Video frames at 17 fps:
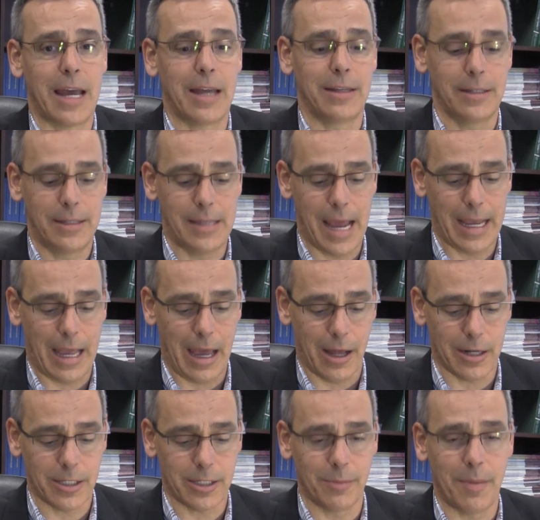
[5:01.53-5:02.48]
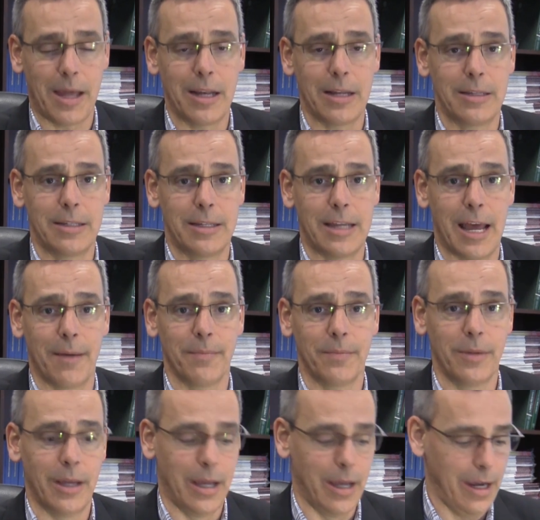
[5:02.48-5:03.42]
had to take out a cemented
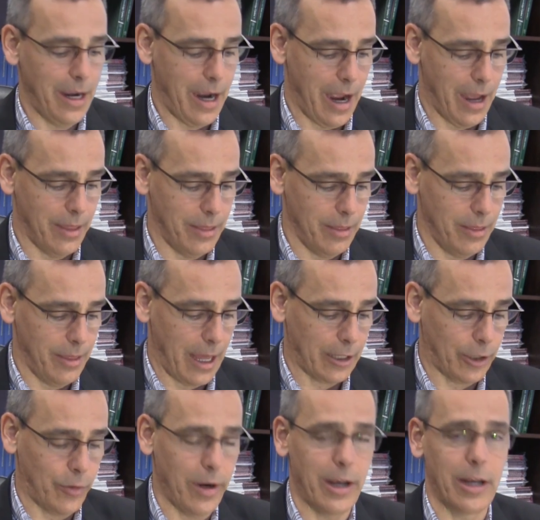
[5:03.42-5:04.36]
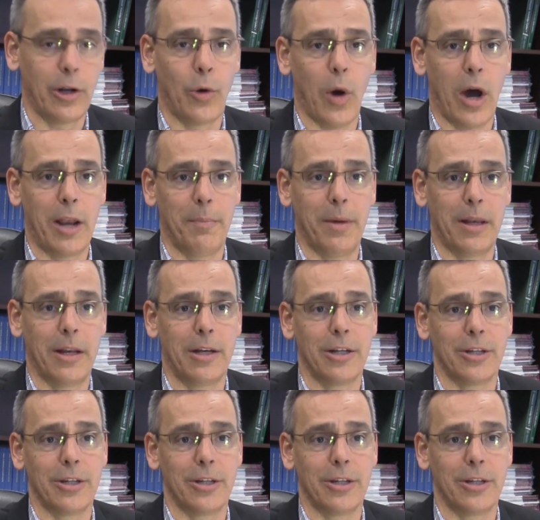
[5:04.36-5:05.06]
stem, and that created quite a bit of